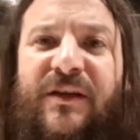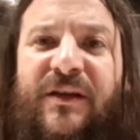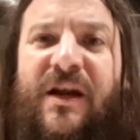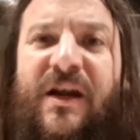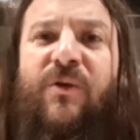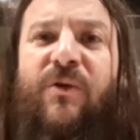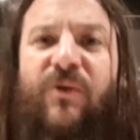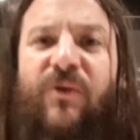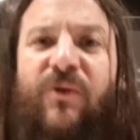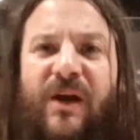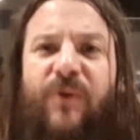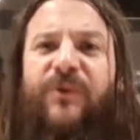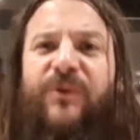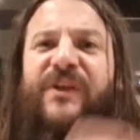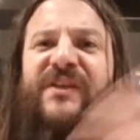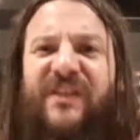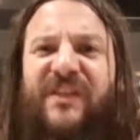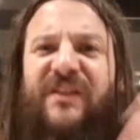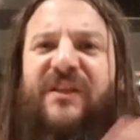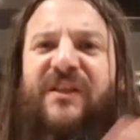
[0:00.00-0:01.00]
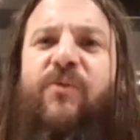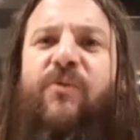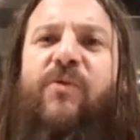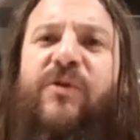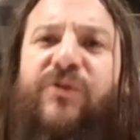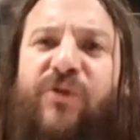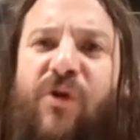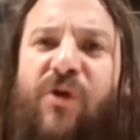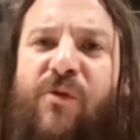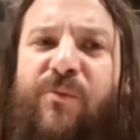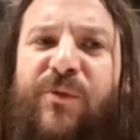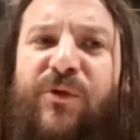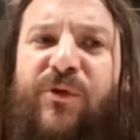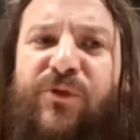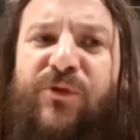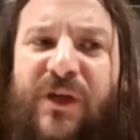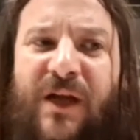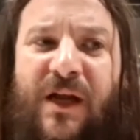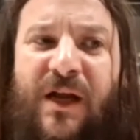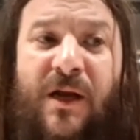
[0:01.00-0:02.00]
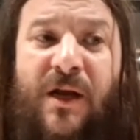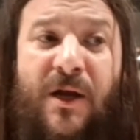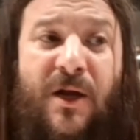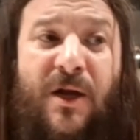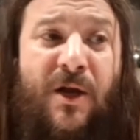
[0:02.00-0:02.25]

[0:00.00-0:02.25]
how the city was so musical.